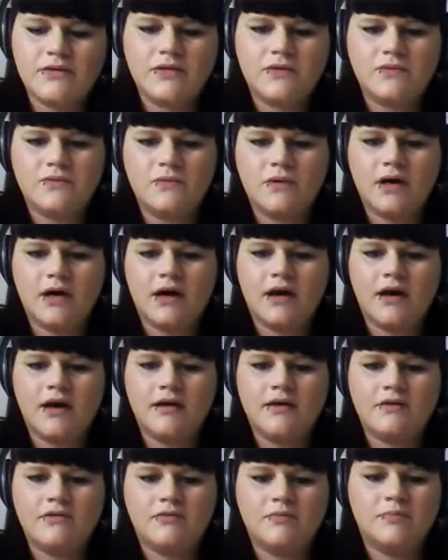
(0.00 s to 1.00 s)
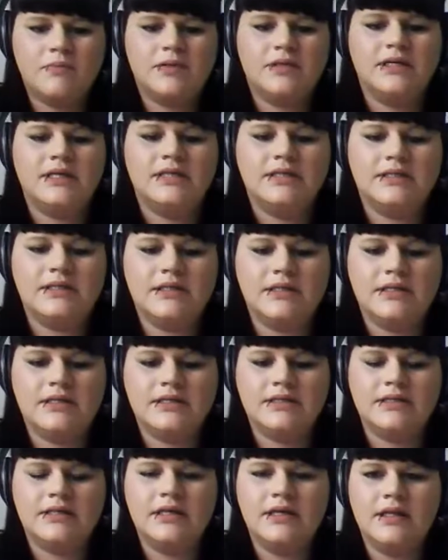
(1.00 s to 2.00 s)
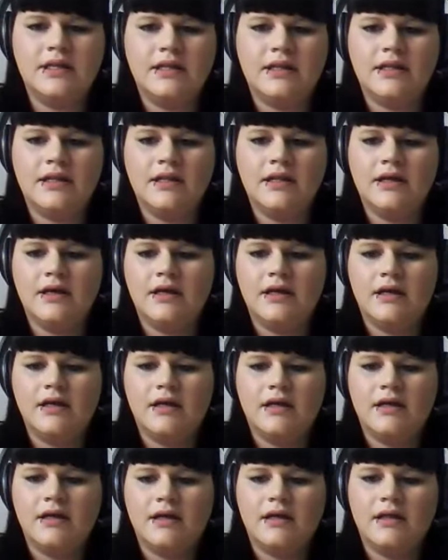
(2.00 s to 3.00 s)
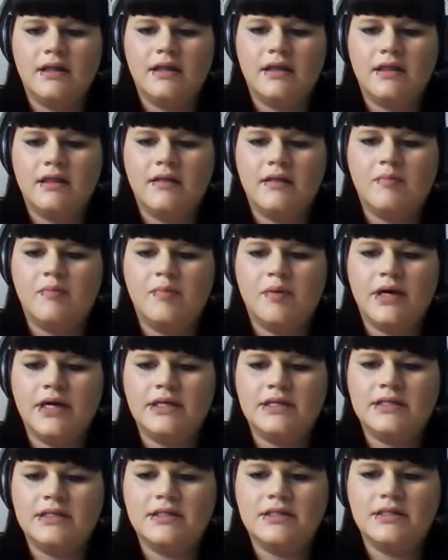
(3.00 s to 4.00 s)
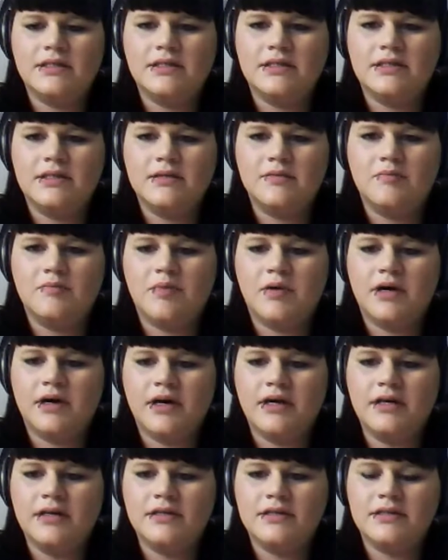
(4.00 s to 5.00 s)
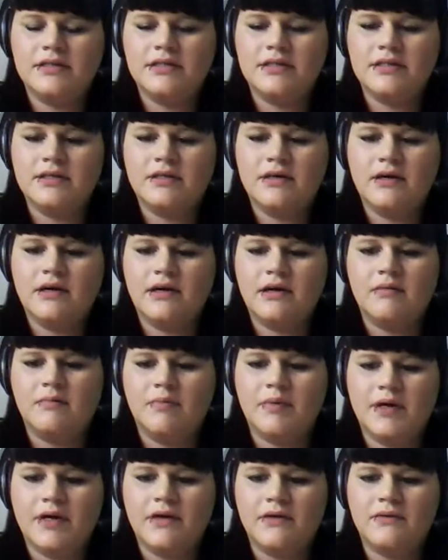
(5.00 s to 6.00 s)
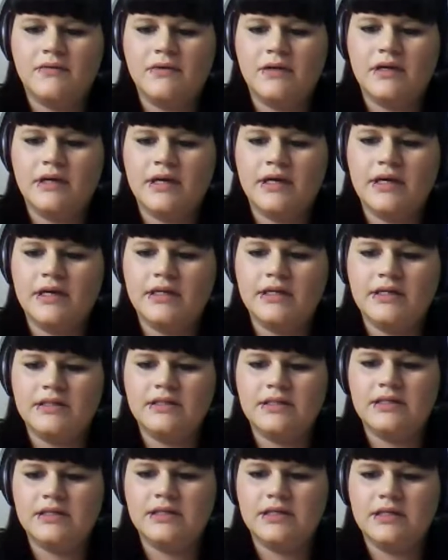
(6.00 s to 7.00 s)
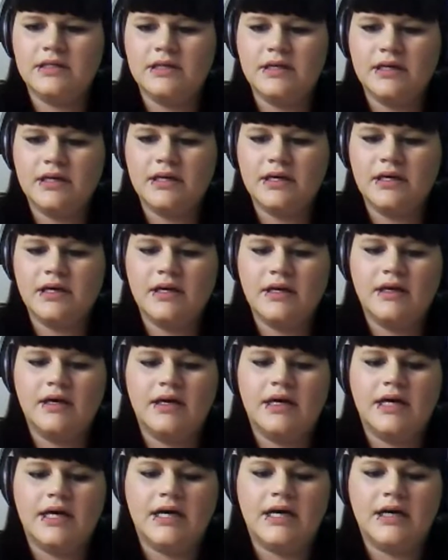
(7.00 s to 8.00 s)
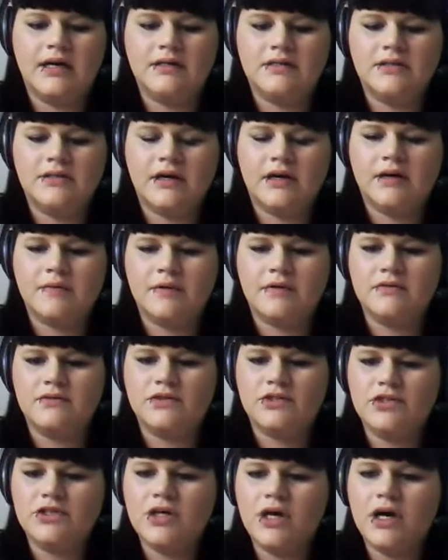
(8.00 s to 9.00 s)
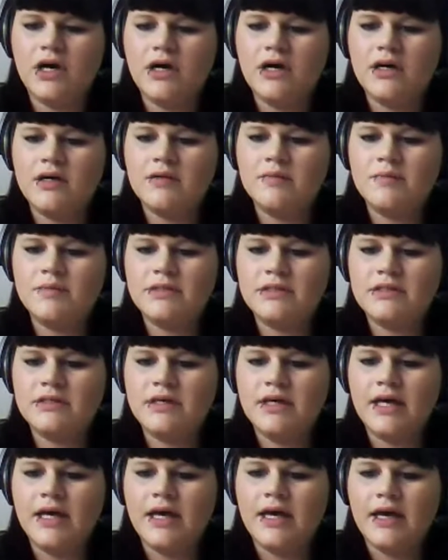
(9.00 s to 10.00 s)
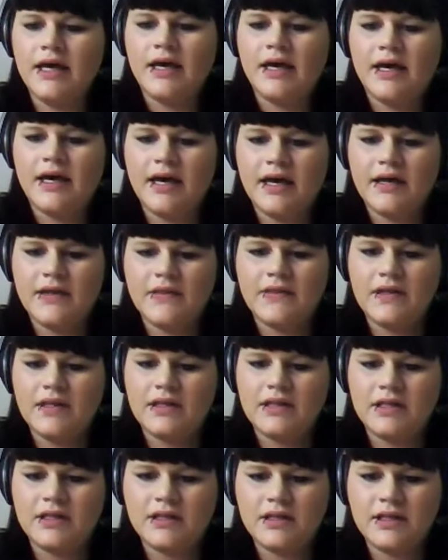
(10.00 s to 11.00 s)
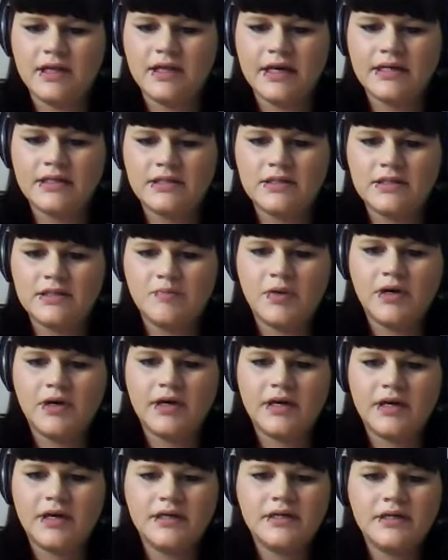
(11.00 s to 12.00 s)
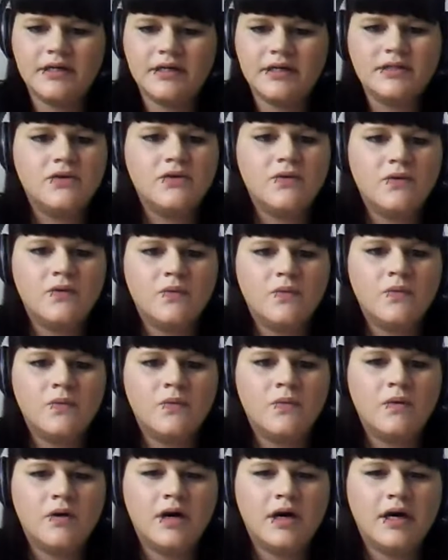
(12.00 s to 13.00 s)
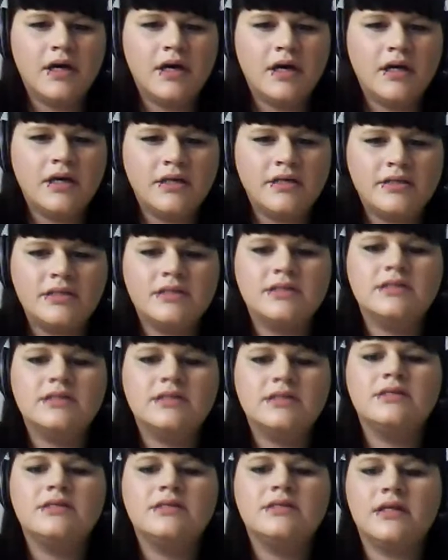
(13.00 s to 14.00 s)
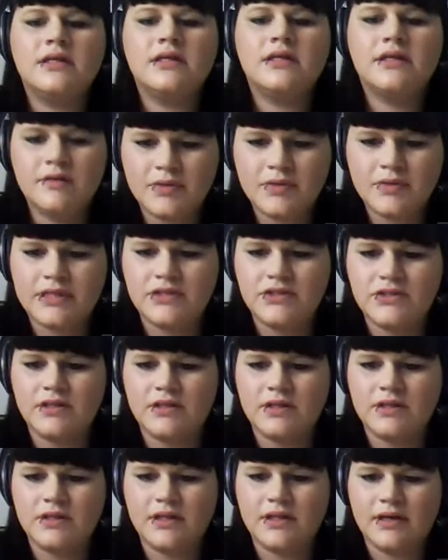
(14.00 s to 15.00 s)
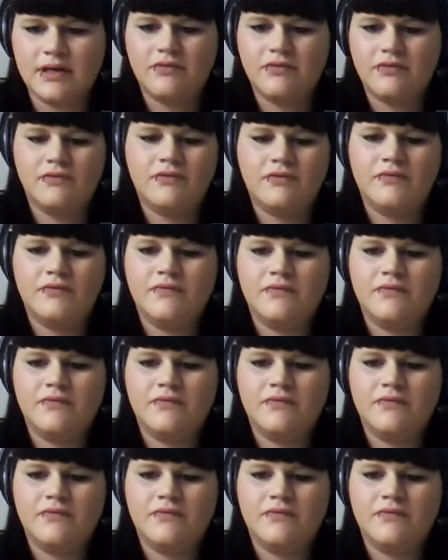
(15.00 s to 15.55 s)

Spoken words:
So what kind of place is it? The best part about it? I talk about jobs, and then the last part was, is it a good place to live?